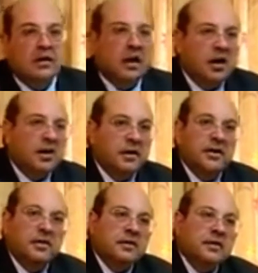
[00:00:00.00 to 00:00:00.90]
Third,
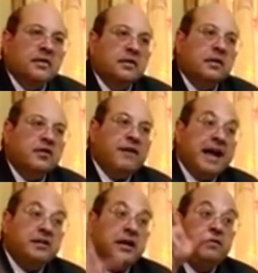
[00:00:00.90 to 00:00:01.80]
the
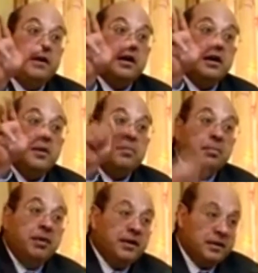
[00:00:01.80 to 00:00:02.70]
fact that we are a
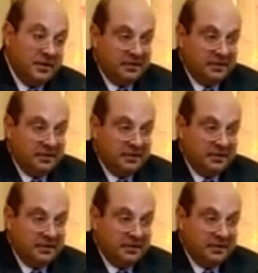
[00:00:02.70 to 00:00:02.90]
republic.